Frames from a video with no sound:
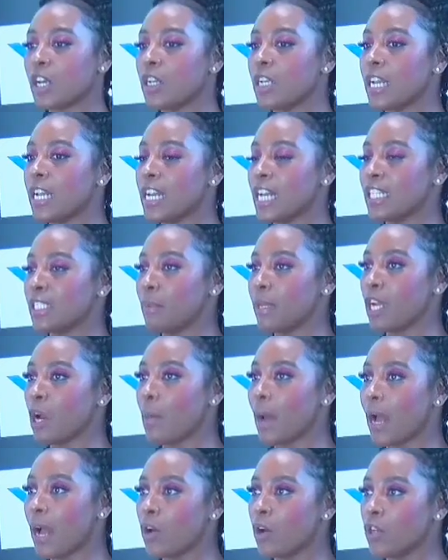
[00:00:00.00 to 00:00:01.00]
let's speak
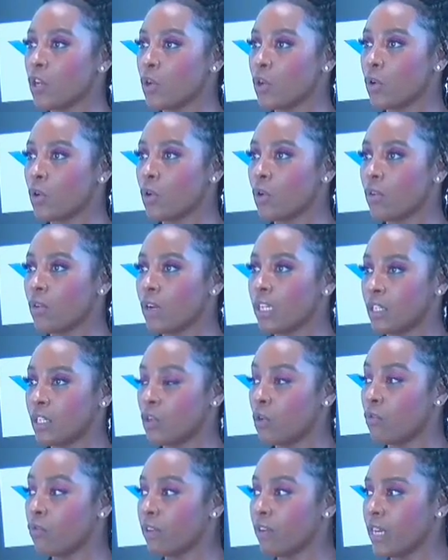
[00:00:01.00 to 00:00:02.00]
about your
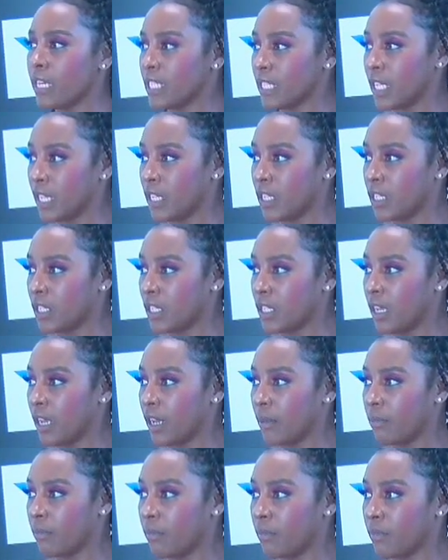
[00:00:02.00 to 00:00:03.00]
recent
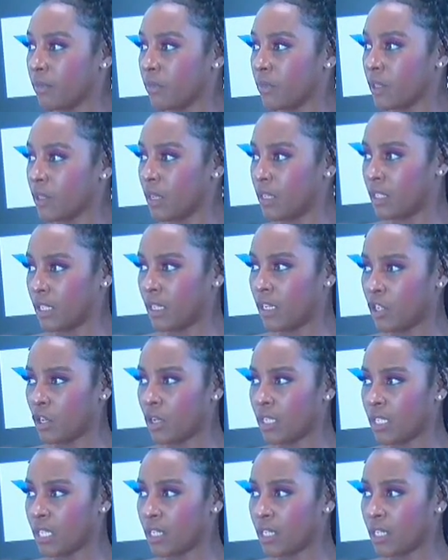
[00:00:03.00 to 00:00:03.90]
you got a